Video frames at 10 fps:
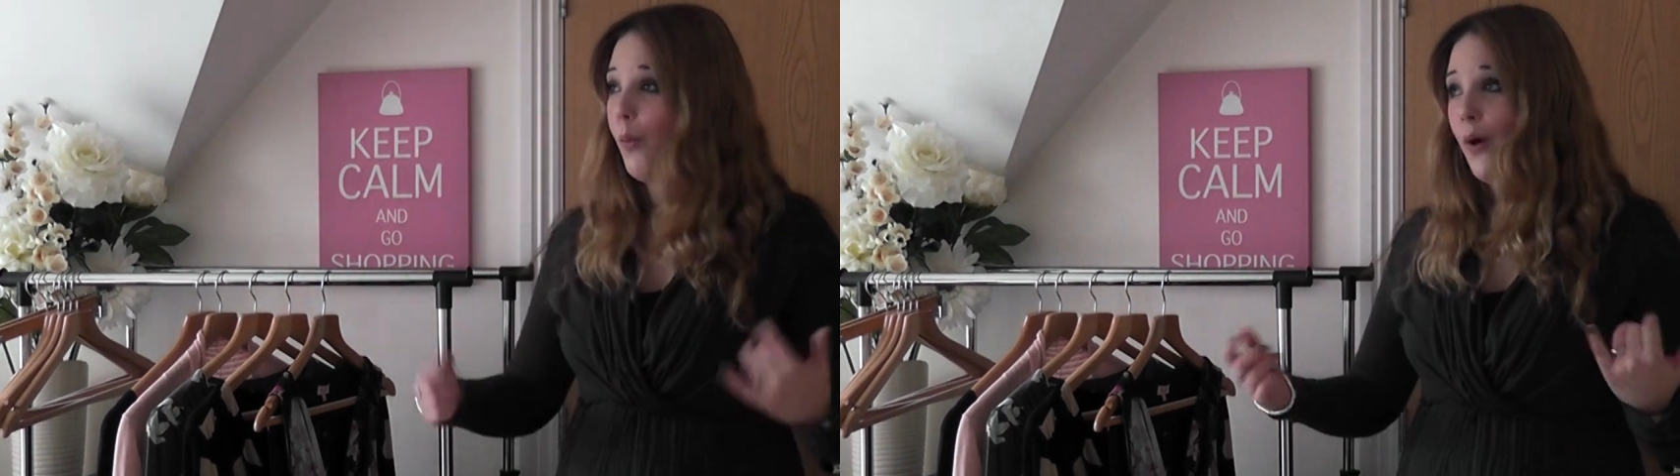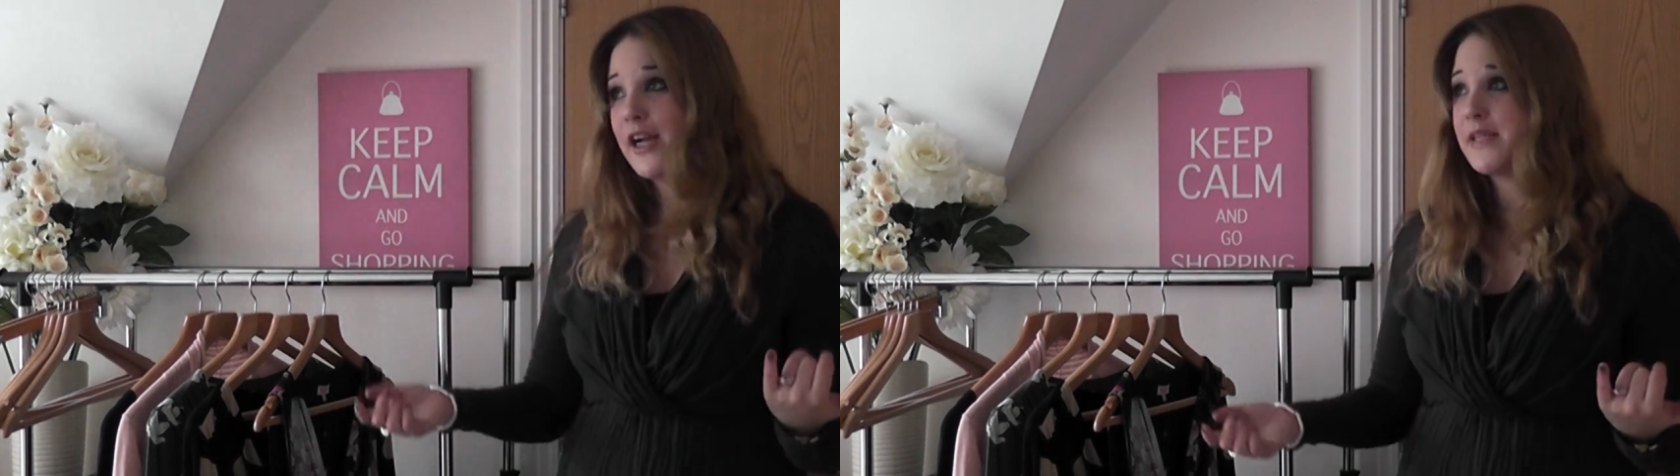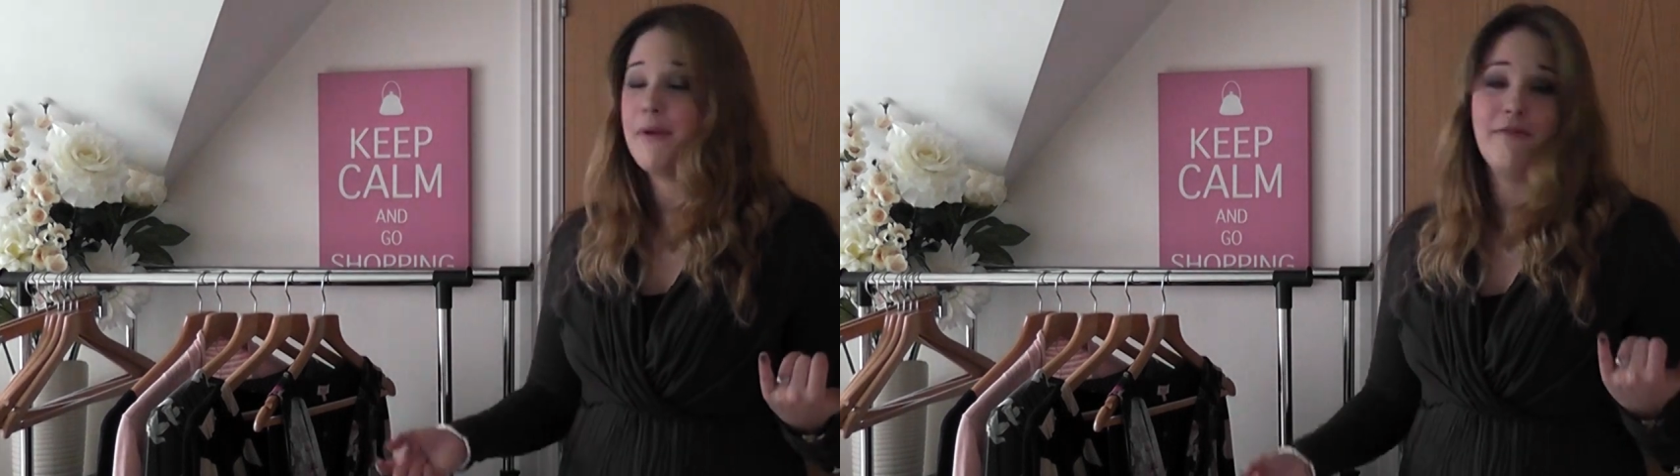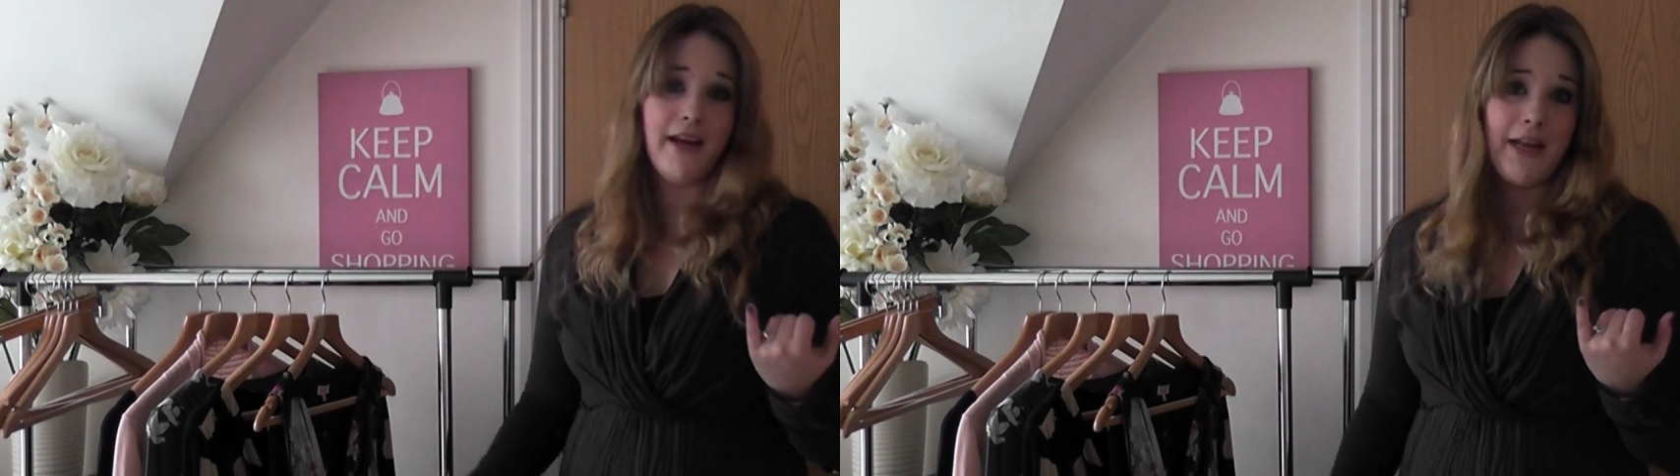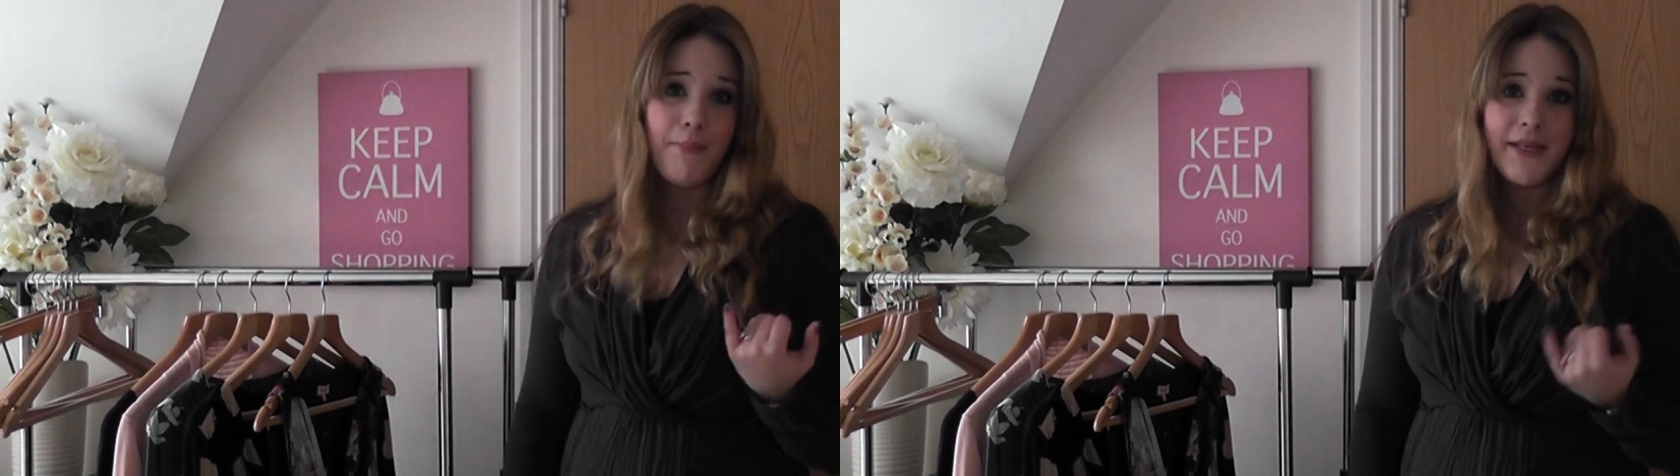Work's been
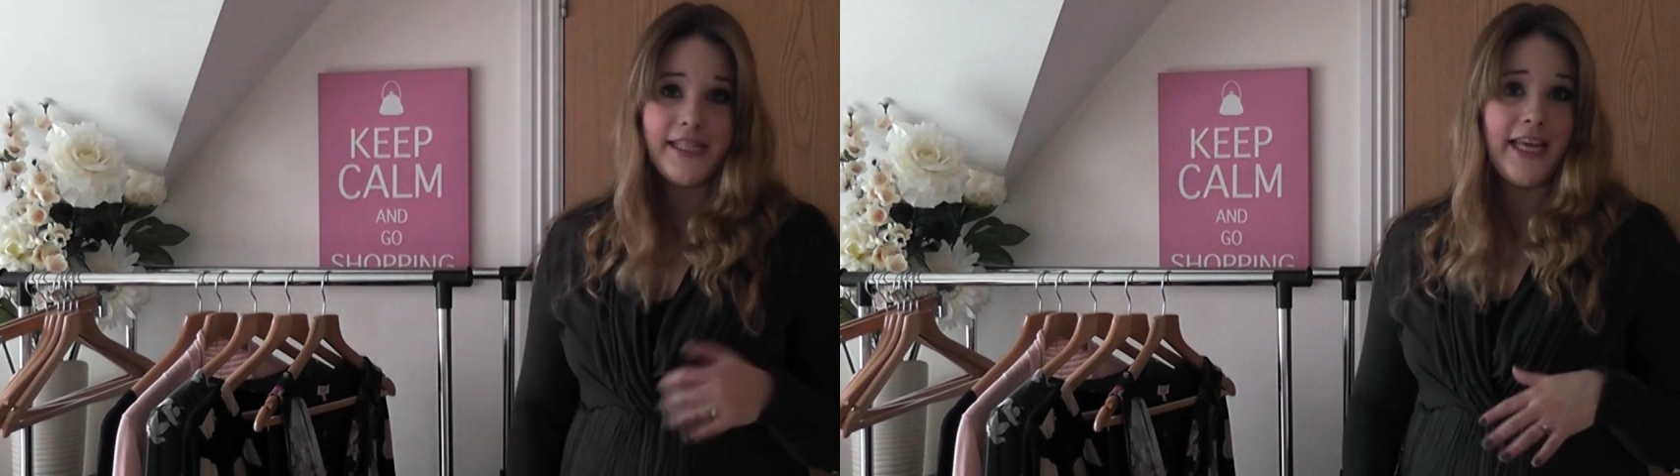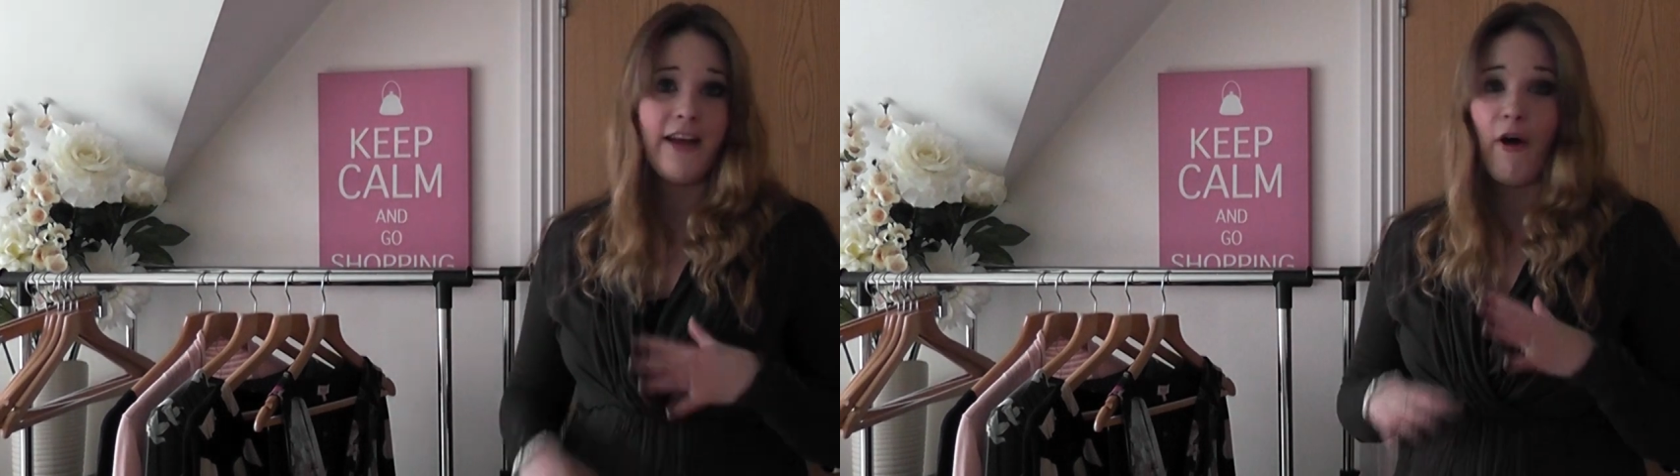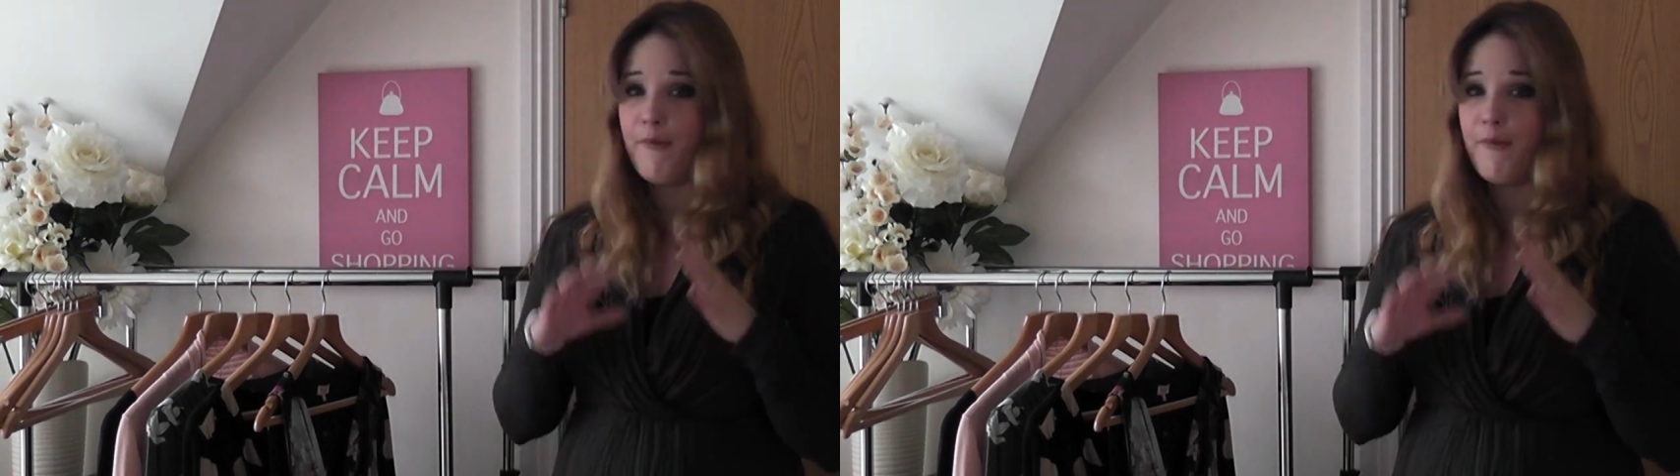really busy.